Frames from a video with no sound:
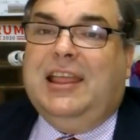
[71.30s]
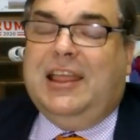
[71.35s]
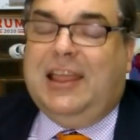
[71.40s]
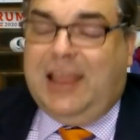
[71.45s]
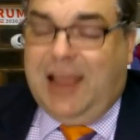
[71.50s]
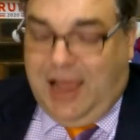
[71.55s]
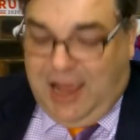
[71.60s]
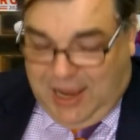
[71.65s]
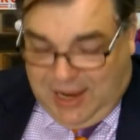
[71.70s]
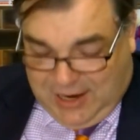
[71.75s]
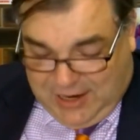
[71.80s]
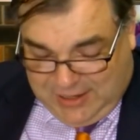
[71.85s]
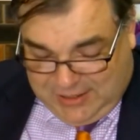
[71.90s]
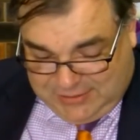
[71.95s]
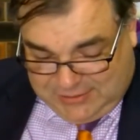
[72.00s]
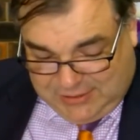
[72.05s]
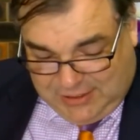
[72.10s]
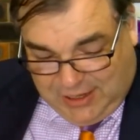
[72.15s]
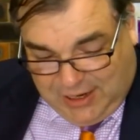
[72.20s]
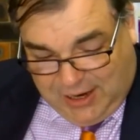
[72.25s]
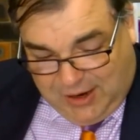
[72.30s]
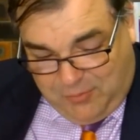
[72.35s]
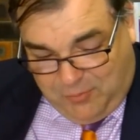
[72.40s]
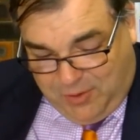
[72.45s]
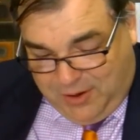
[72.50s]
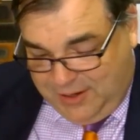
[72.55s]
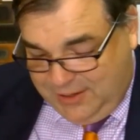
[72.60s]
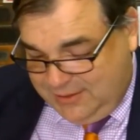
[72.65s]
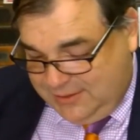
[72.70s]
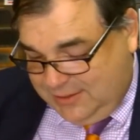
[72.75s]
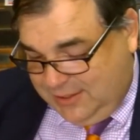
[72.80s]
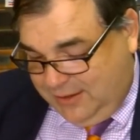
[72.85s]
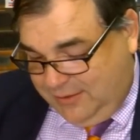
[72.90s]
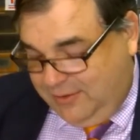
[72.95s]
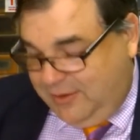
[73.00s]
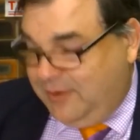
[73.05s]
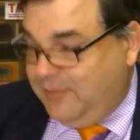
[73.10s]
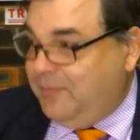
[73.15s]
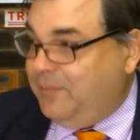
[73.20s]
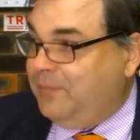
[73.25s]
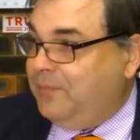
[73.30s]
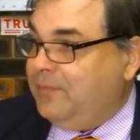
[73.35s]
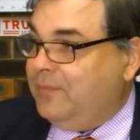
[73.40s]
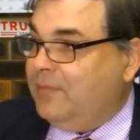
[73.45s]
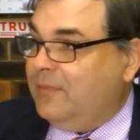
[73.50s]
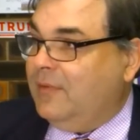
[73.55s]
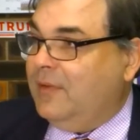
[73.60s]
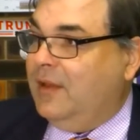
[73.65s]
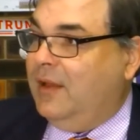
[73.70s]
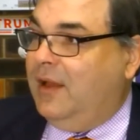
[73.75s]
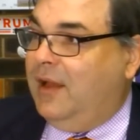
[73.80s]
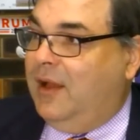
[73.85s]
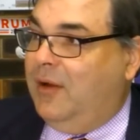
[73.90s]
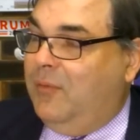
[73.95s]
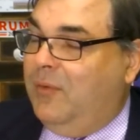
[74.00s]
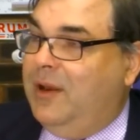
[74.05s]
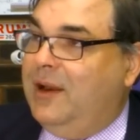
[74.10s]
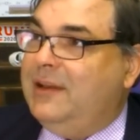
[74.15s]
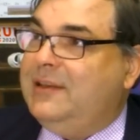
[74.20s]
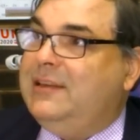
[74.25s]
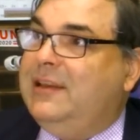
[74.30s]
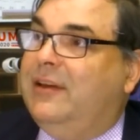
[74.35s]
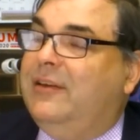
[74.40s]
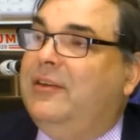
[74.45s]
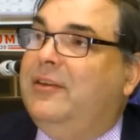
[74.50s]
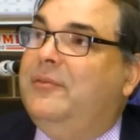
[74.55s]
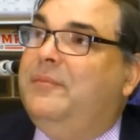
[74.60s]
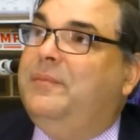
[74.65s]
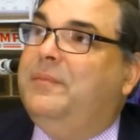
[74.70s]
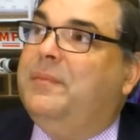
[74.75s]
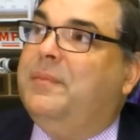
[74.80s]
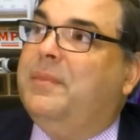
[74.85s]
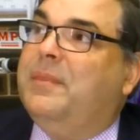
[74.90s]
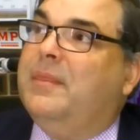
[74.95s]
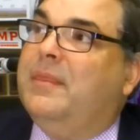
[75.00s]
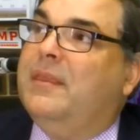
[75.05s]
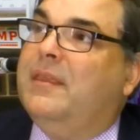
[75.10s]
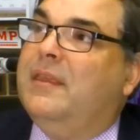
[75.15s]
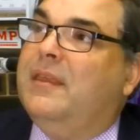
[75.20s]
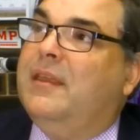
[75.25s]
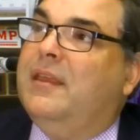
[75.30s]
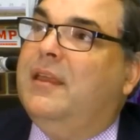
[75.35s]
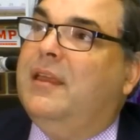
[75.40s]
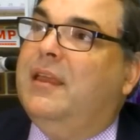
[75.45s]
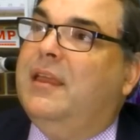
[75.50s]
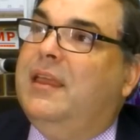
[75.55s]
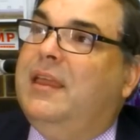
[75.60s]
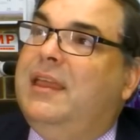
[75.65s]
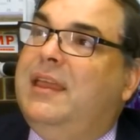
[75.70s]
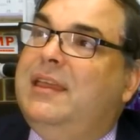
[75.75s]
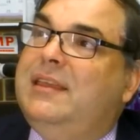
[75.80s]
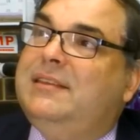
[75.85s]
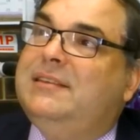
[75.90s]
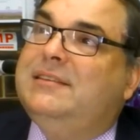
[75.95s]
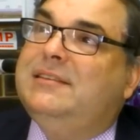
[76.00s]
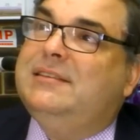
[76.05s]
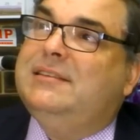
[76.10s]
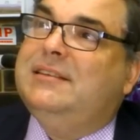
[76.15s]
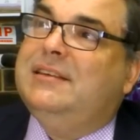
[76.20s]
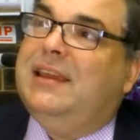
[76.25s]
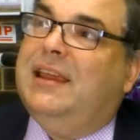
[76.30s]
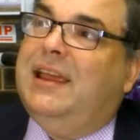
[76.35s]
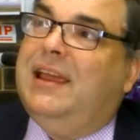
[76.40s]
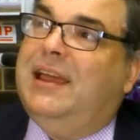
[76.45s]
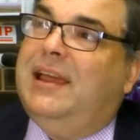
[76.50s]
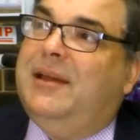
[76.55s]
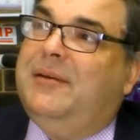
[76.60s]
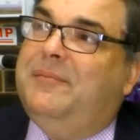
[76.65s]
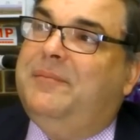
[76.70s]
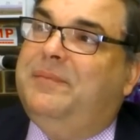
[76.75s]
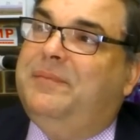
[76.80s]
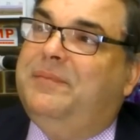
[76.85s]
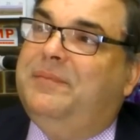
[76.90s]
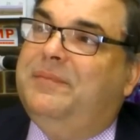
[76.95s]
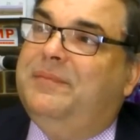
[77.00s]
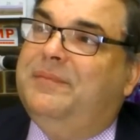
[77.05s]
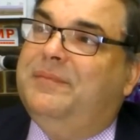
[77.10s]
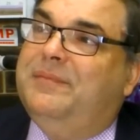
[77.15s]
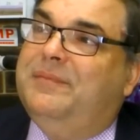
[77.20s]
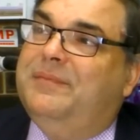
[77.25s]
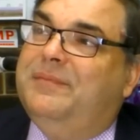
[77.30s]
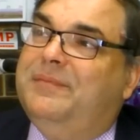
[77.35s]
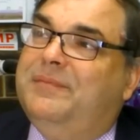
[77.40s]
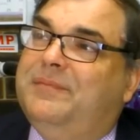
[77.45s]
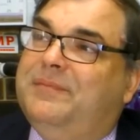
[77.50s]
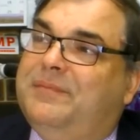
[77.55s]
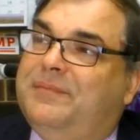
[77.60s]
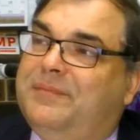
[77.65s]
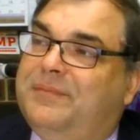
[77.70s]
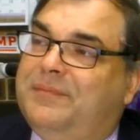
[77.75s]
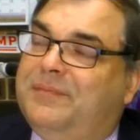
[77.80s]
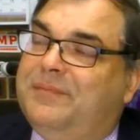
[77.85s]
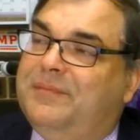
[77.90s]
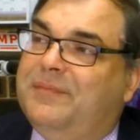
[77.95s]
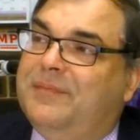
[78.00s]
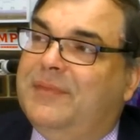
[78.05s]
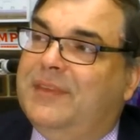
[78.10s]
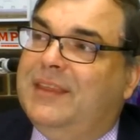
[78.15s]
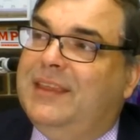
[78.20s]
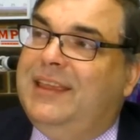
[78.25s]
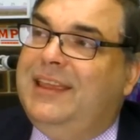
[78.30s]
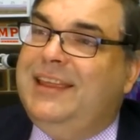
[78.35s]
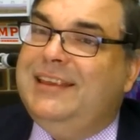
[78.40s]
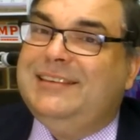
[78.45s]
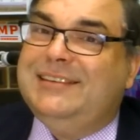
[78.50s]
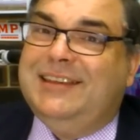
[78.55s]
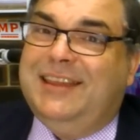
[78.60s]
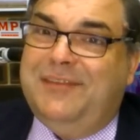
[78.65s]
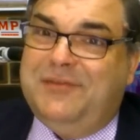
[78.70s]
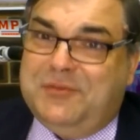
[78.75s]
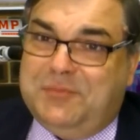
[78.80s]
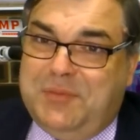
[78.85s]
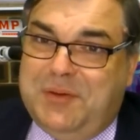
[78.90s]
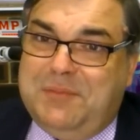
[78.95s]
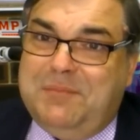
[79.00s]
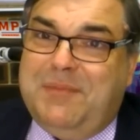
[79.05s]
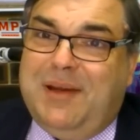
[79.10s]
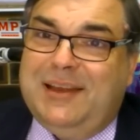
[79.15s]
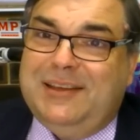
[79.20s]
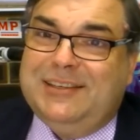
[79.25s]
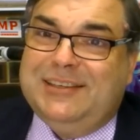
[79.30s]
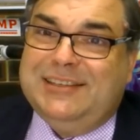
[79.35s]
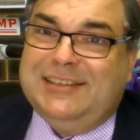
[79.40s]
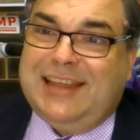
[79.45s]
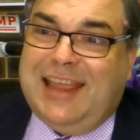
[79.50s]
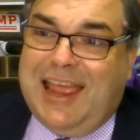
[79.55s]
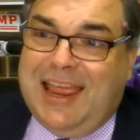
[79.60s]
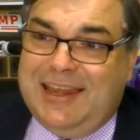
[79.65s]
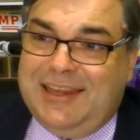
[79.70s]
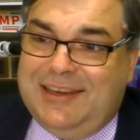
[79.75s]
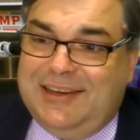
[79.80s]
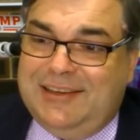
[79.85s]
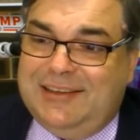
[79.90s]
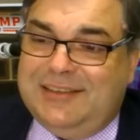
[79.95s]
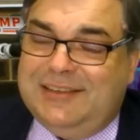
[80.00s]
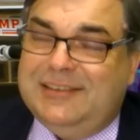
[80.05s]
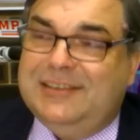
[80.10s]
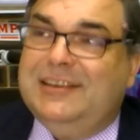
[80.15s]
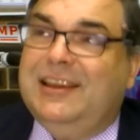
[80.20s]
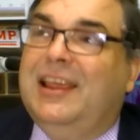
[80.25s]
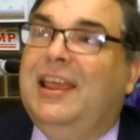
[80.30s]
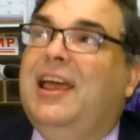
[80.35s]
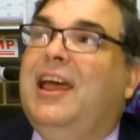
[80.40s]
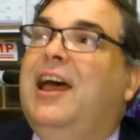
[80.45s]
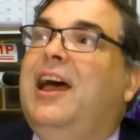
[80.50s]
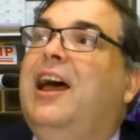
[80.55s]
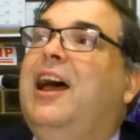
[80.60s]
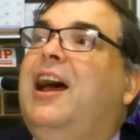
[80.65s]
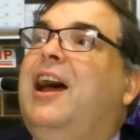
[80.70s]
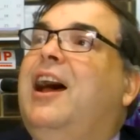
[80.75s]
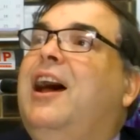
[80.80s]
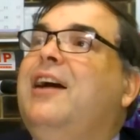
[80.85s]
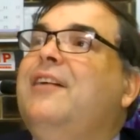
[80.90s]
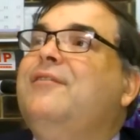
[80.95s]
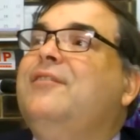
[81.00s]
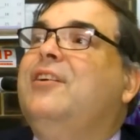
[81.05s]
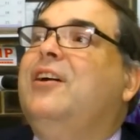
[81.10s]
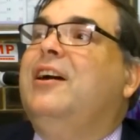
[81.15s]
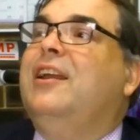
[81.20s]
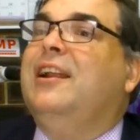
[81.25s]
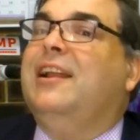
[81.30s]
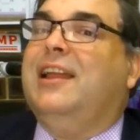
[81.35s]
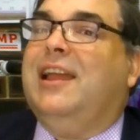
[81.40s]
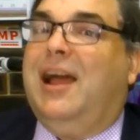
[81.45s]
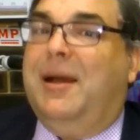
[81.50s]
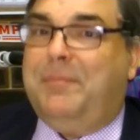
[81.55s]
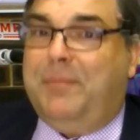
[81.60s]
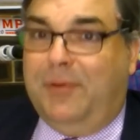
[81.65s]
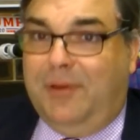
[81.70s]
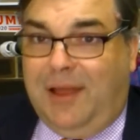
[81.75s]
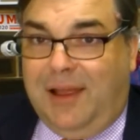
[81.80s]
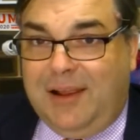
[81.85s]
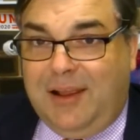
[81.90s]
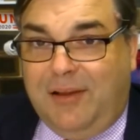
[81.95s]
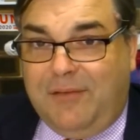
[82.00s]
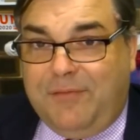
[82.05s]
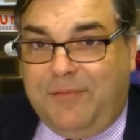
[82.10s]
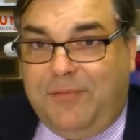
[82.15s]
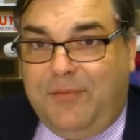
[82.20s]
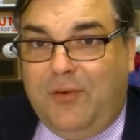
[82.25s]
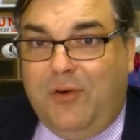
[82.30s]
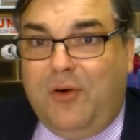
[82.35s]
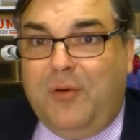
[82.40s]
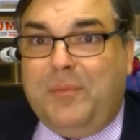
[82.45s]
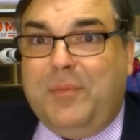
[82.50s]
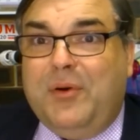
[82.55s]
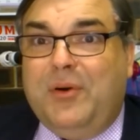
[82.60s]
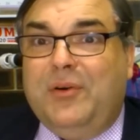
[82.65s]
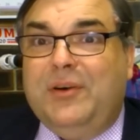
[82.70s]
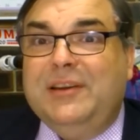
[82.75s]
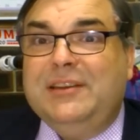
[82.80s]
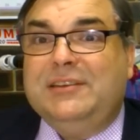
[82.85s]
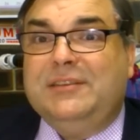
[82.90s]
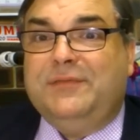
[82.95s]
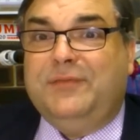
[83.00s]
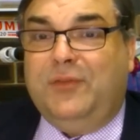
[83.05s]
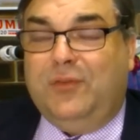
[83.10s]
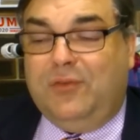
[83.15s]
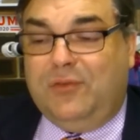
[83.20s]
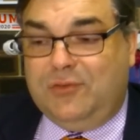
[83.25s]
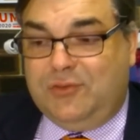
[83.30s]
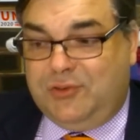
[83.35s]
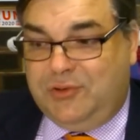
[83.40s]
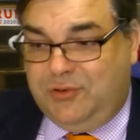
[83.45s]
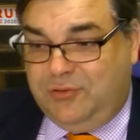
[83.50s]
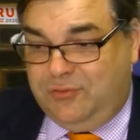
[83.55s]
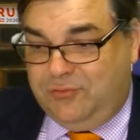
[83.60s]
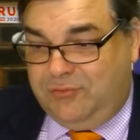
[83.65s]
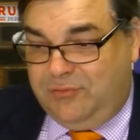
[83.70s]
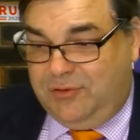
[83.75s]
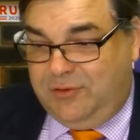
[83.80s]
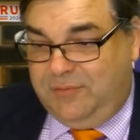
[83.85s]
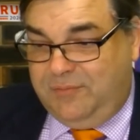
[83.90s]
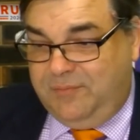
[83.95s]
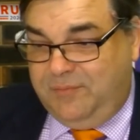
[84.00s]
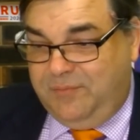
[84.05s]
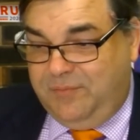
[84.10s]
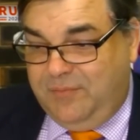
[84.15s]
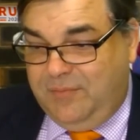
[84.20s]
Guys, I want to tell you, I want to tell you, it's um, it gives me much sadness. I've got a couple. I got four boys, four children,